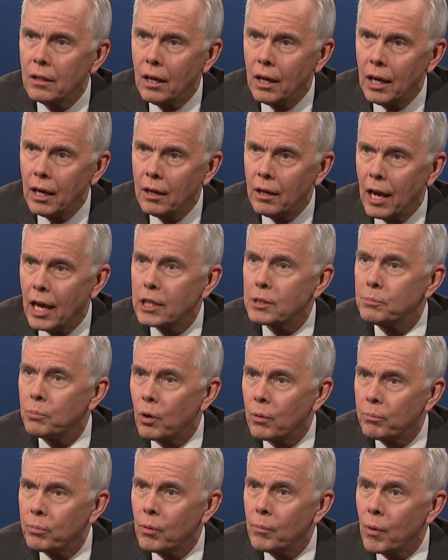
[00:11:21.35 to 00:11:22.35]

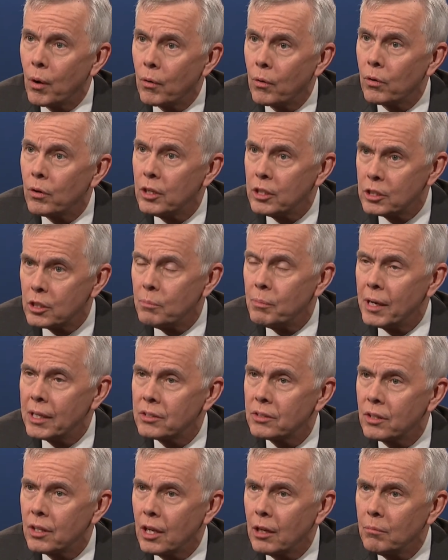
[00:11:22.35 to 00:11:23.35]
export promoter is the
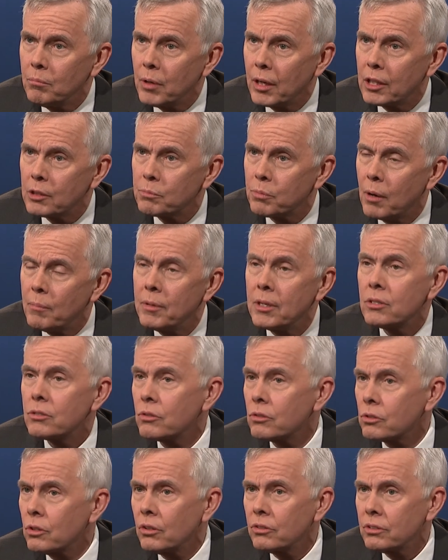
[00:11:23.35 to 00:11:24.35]
best thing, because prime
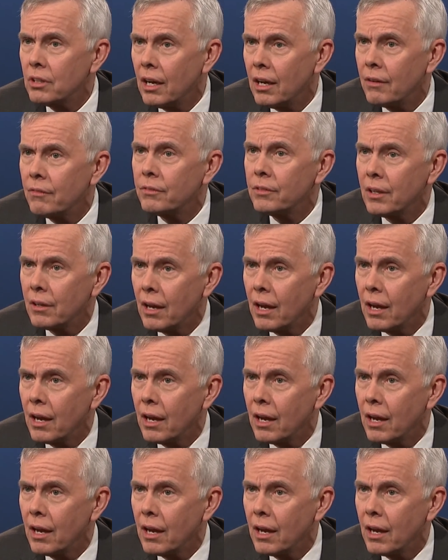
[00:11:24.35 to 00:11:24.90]
ministers also have